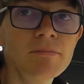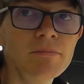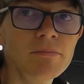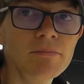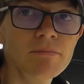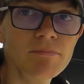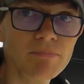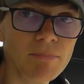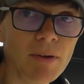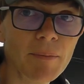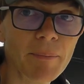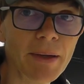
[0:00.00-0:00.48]

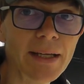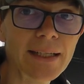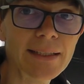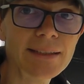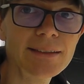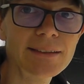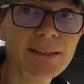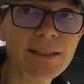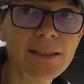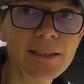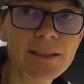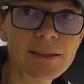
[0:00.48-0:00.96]
Hmm,
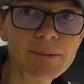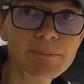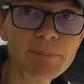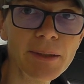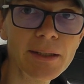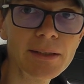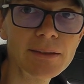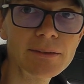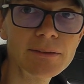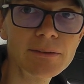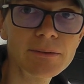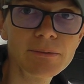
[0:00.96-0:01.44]
amazing,
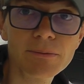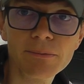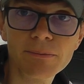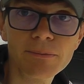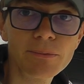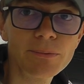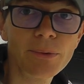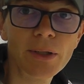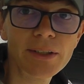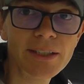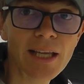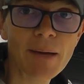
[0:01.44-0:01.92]
but
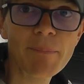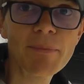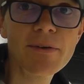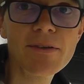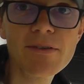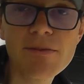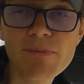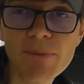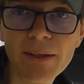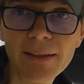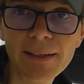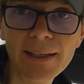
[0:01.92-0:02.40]
what
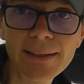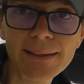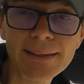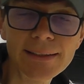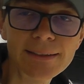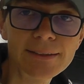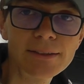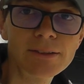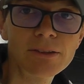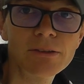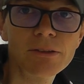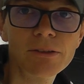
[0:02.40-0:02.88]
happens when they
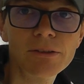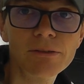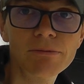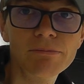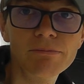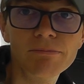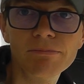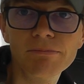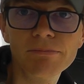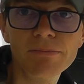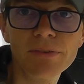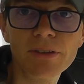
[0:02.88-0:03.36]
need
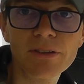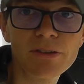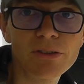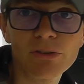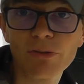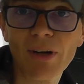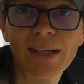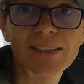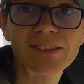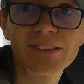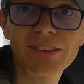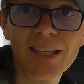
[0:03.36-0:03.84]
to
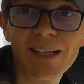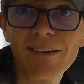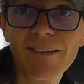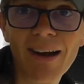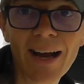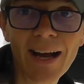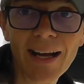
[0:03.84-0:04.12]
scratch their